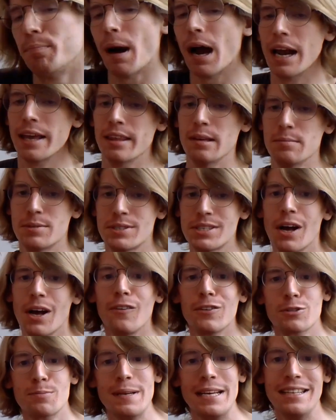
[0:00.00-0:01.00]
by
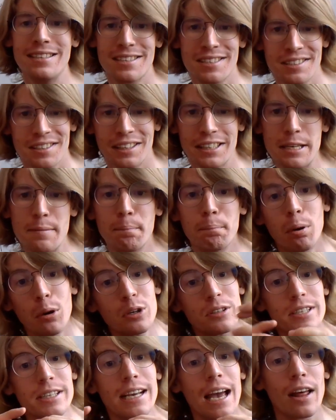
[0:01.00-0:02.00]
themselves mean sleep.
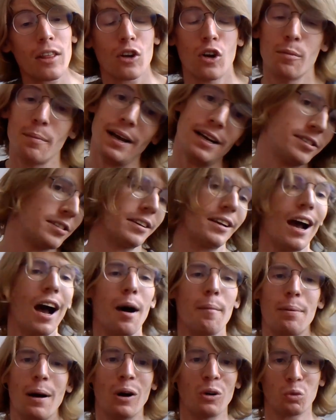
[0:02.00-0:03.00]
Put together, it makes a
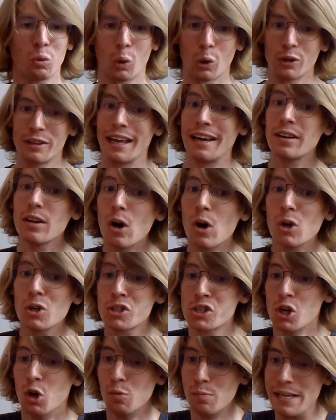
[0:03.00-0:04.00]
compound word that
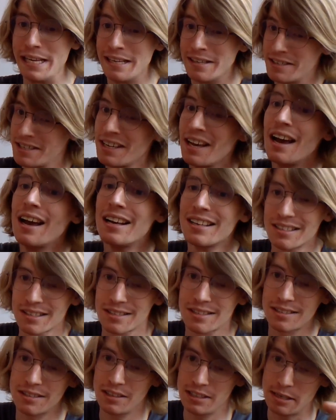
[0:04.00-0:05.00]
also means
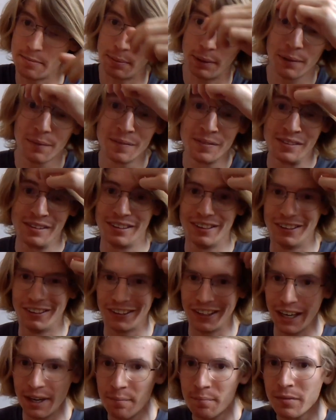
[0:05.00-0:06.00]
sleep.
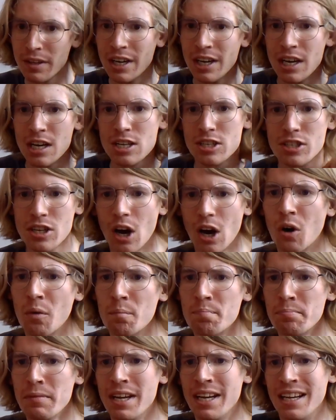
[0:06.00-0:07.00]
Okay,
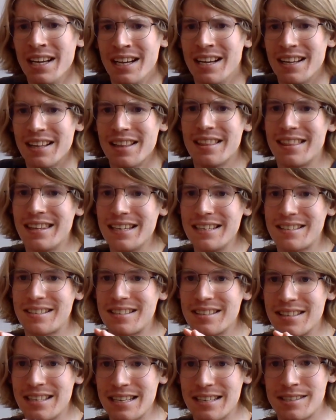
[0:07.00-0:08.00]
so
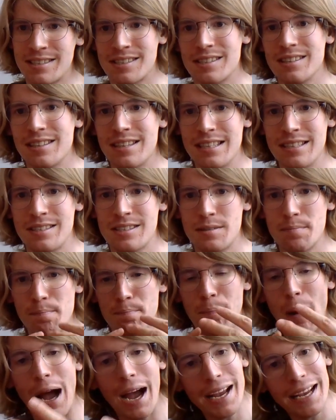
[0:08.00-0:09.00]
this
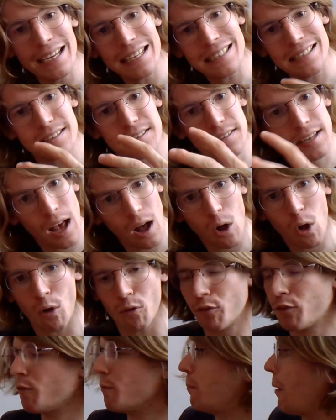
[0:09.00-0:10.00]
by
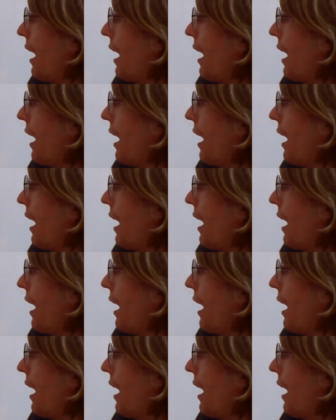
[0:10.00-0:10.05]
itself,